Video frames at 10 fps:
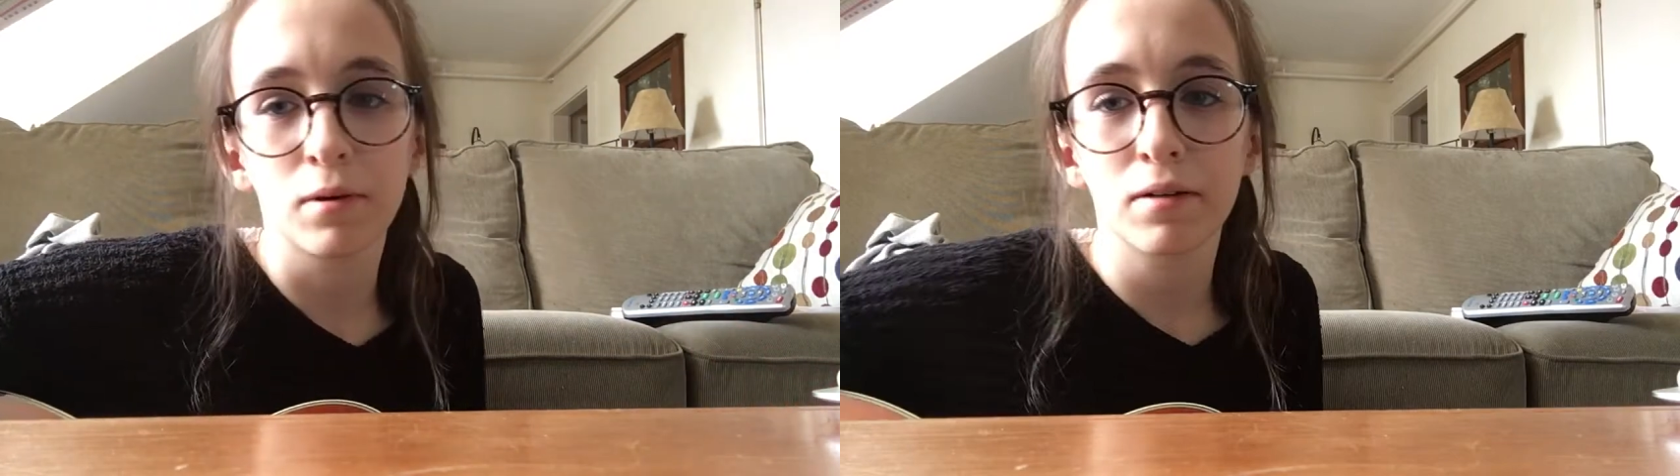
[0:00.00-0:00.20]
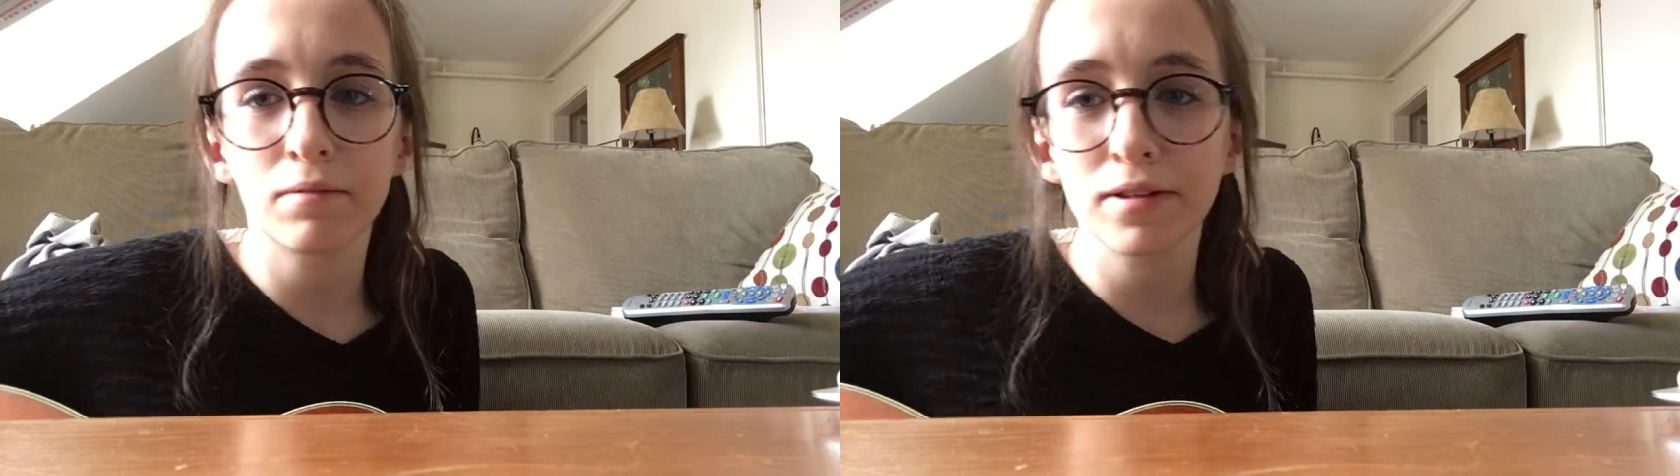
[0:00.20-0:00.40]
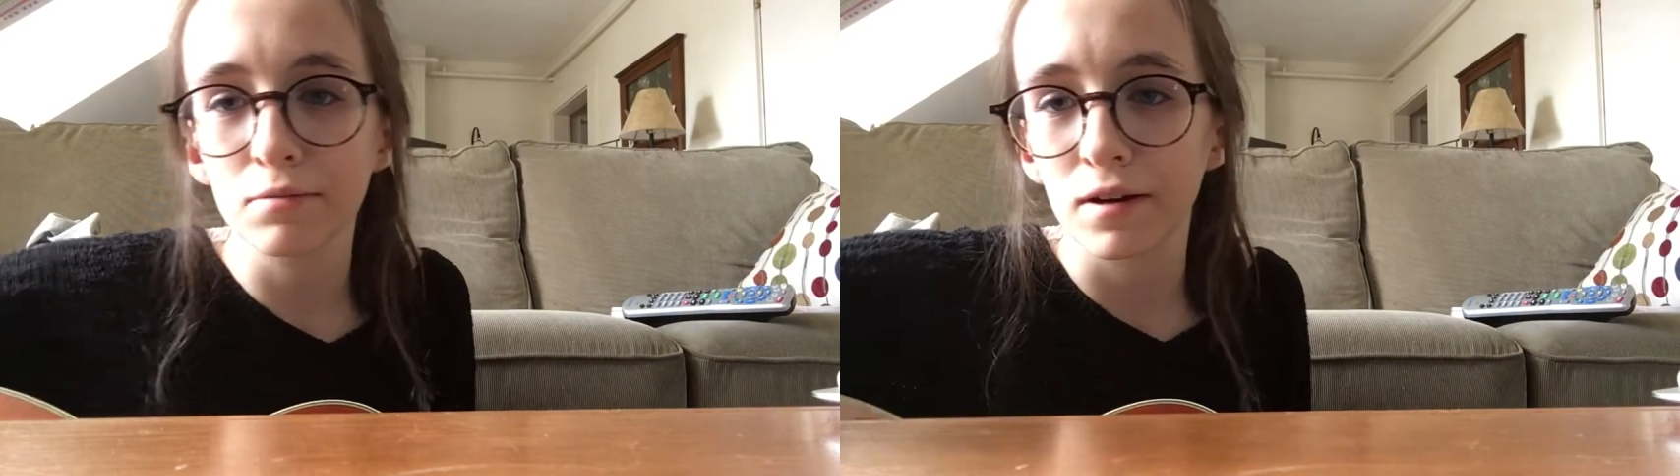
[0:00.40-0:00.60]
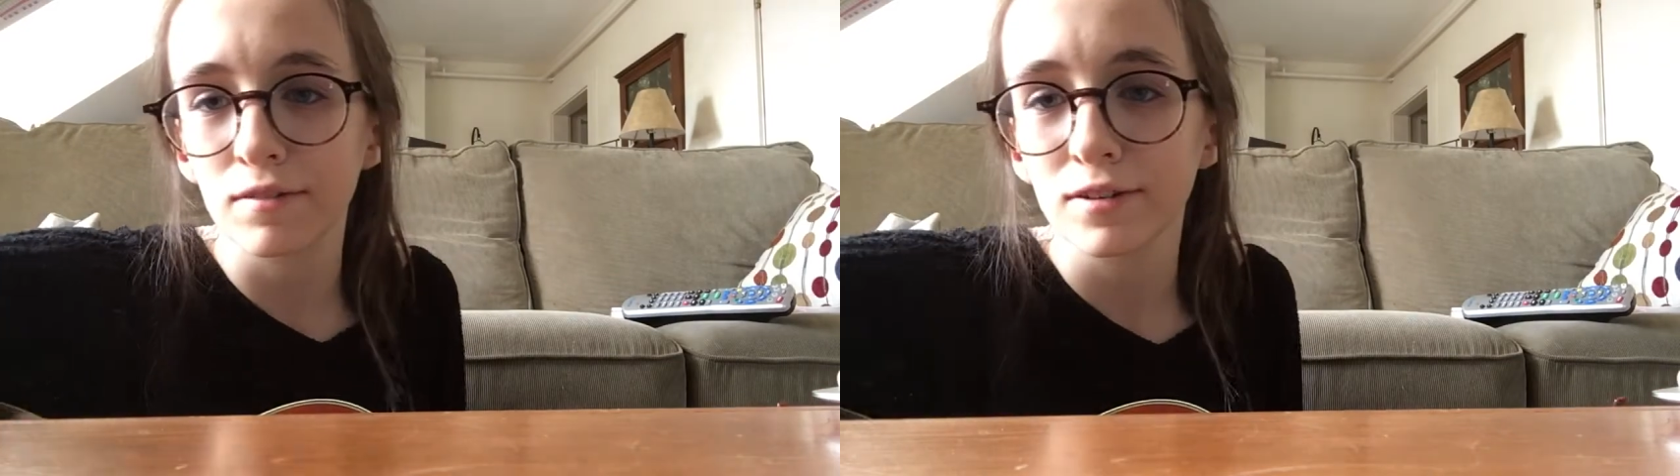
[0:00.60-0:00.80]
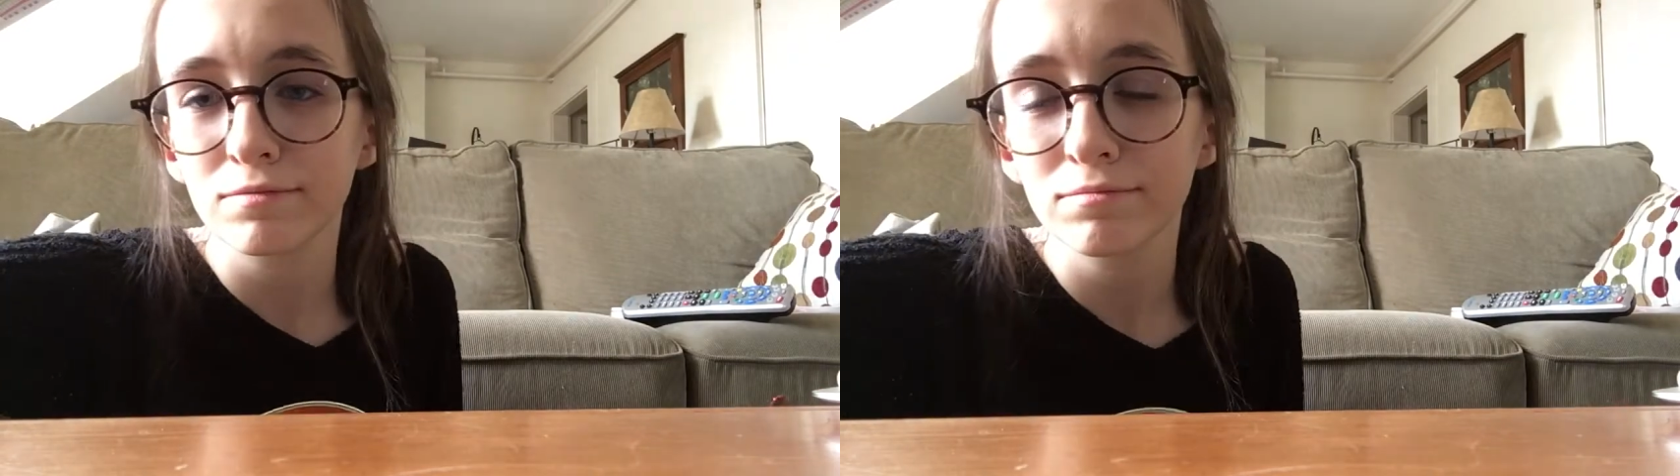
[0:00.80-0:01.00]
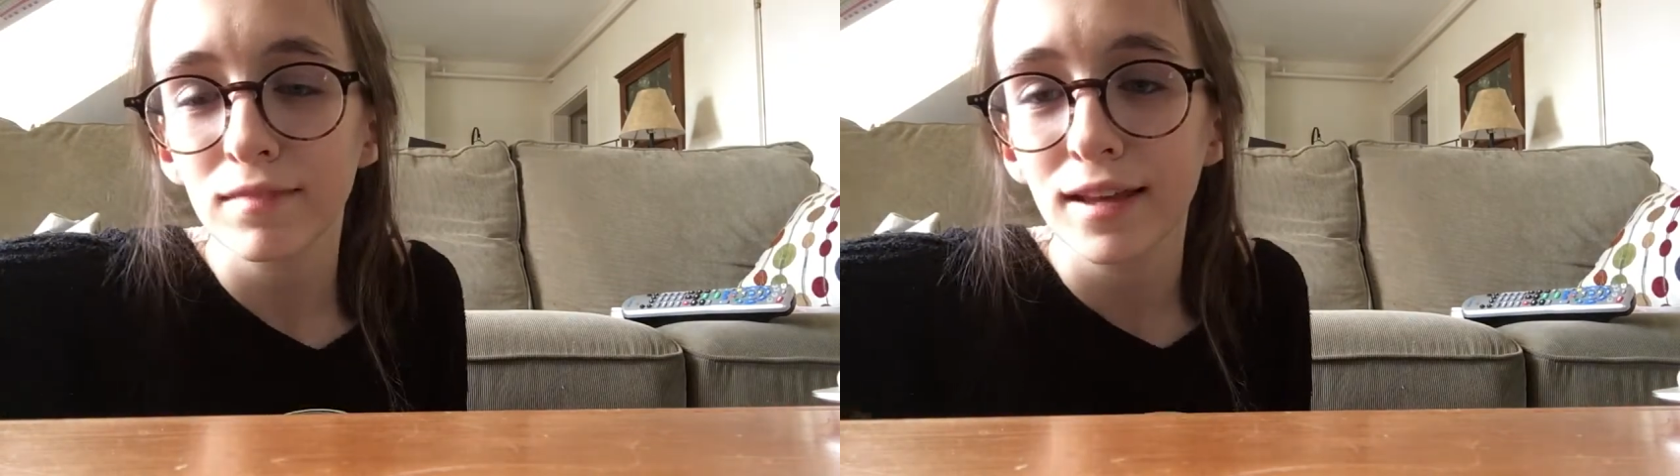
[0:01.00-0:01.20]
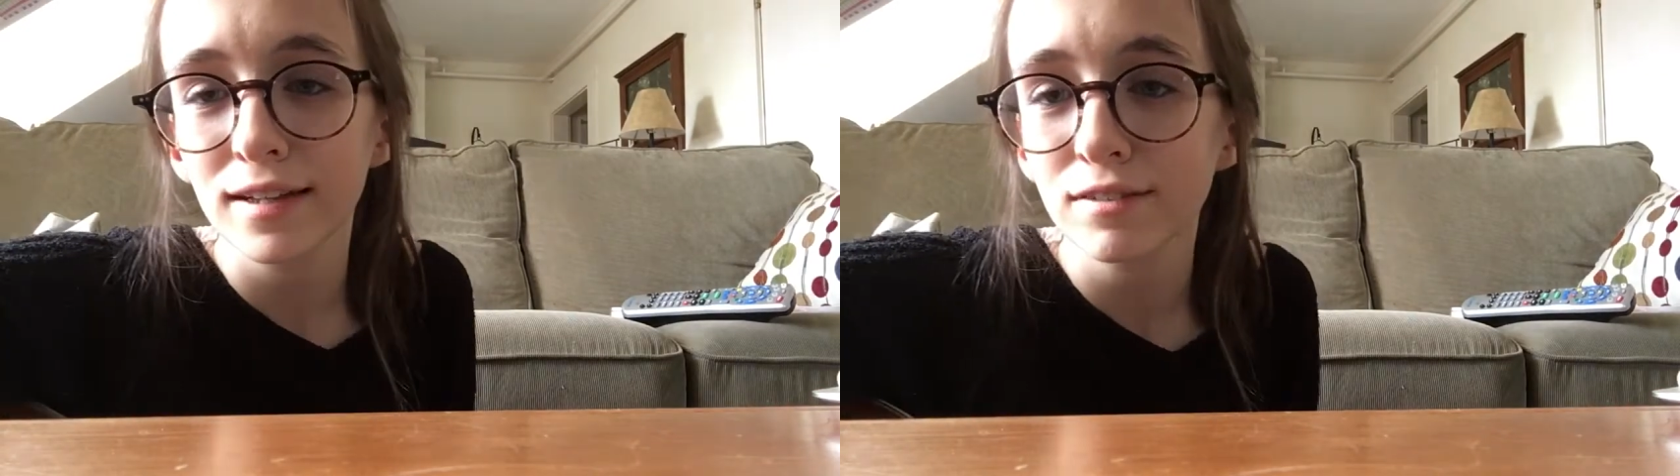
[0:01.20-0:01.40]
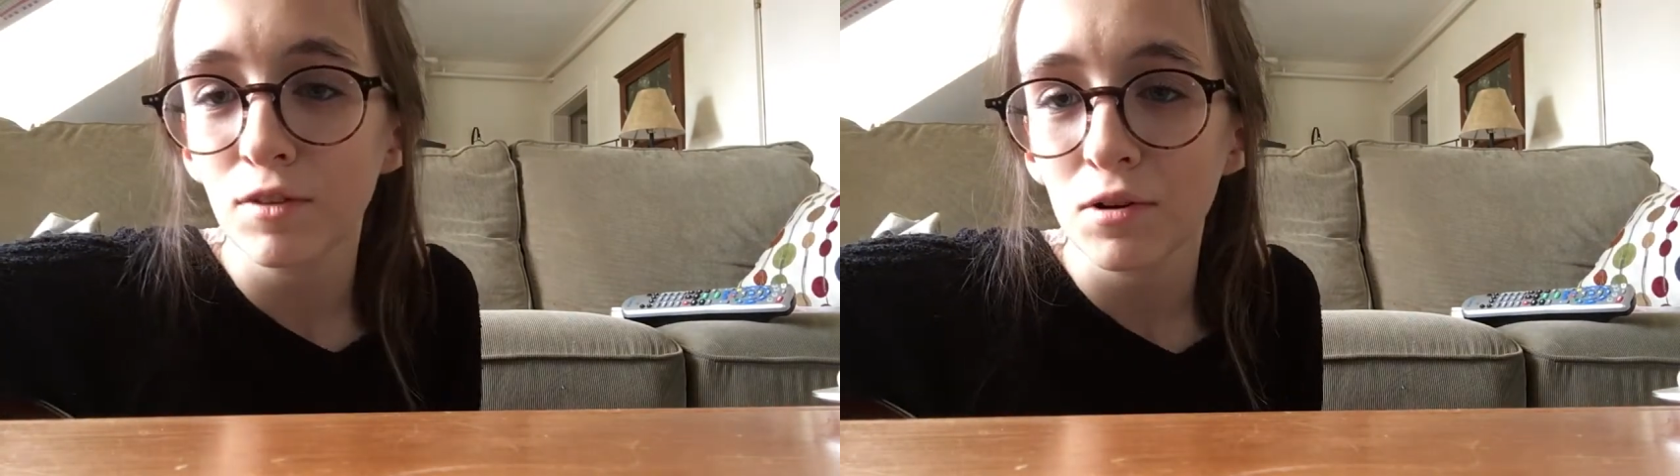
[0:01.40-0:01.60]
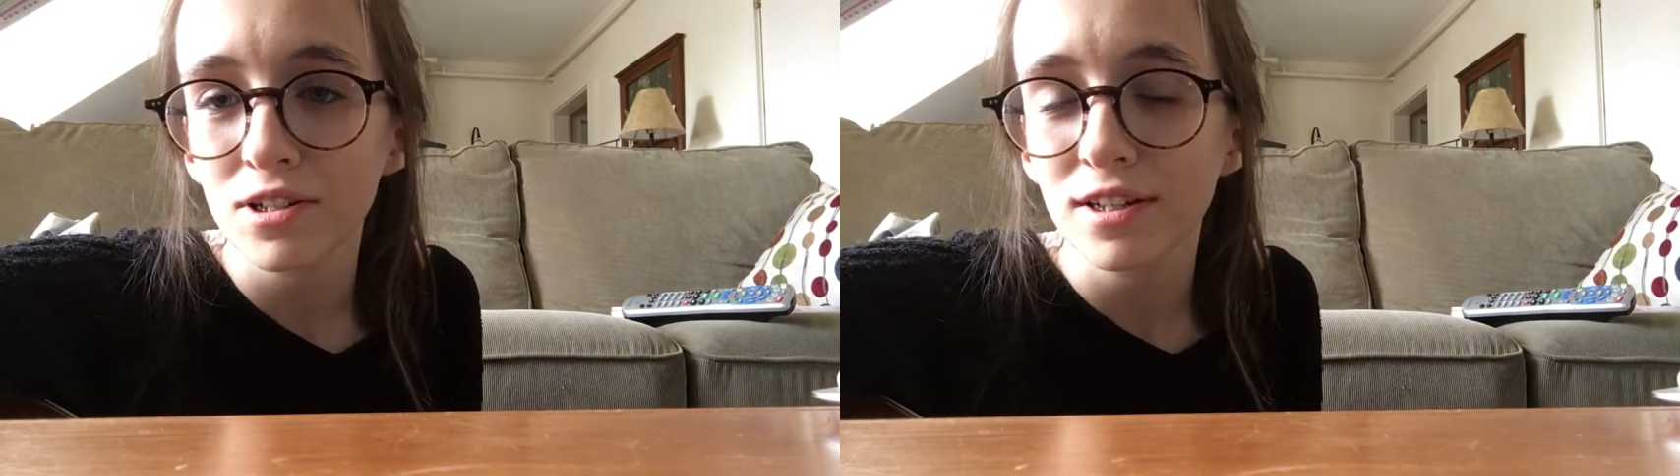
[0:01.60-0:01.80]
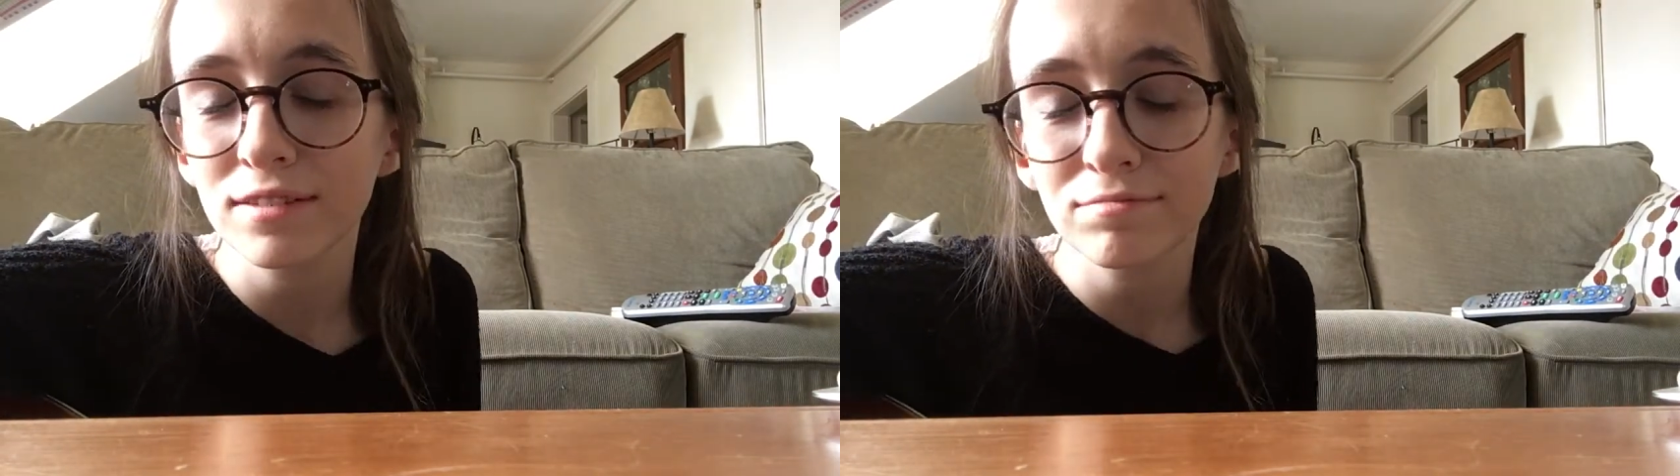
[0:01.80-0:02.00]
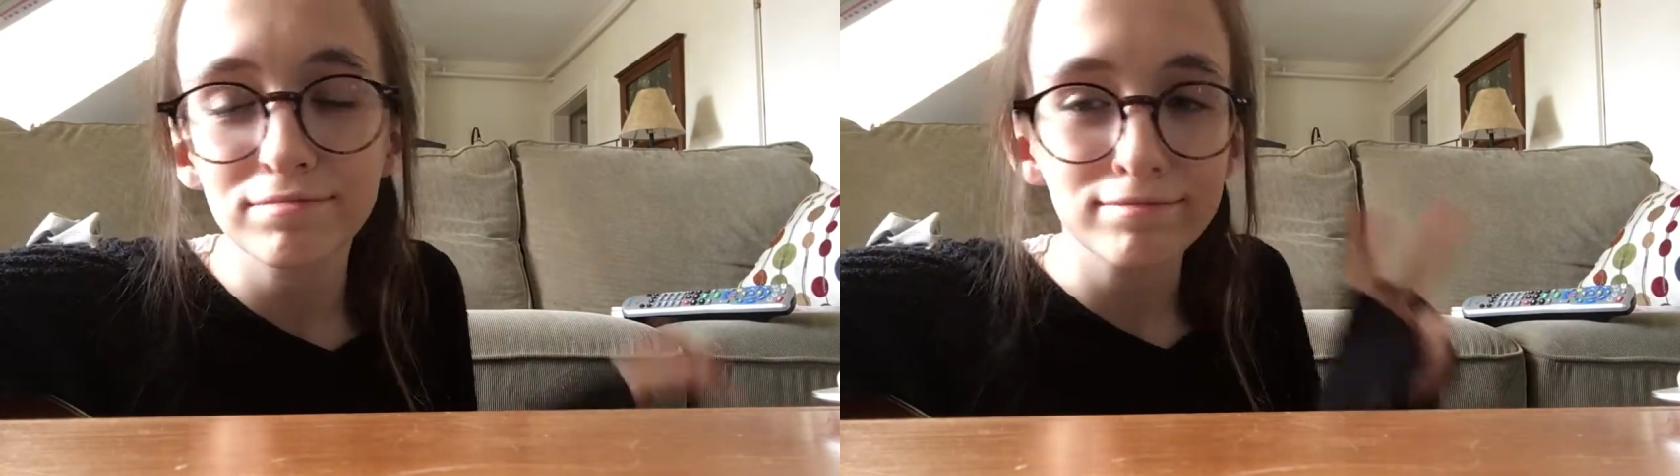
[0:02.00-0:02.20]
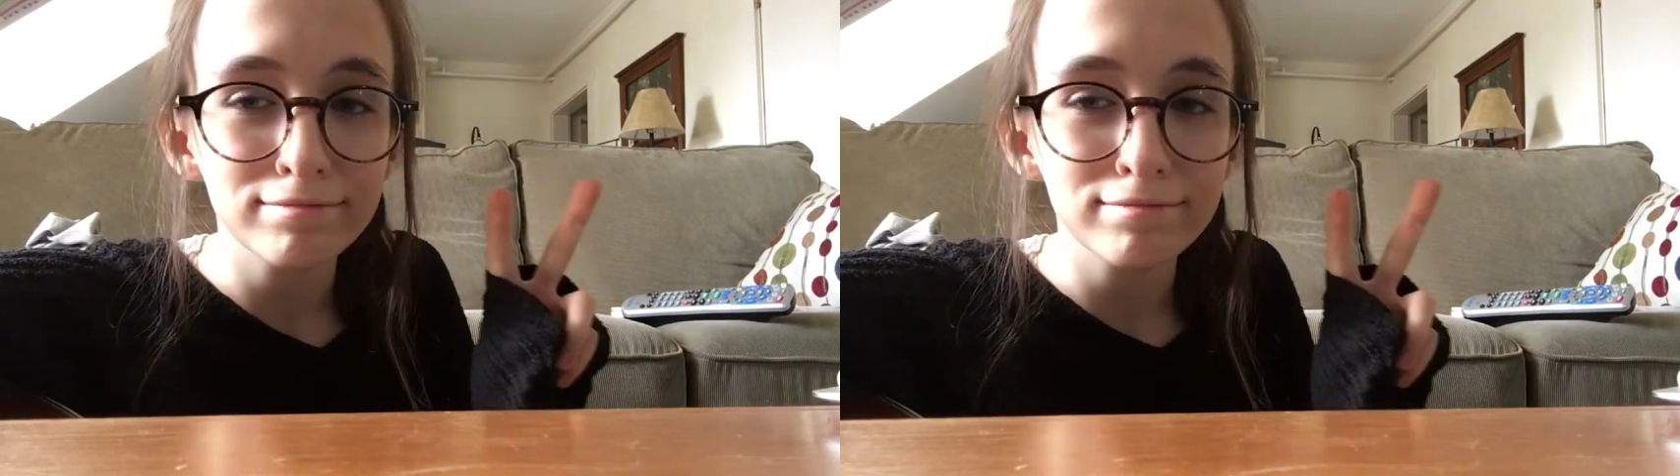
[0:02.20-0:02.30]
but it's whatever. Thanks for watching.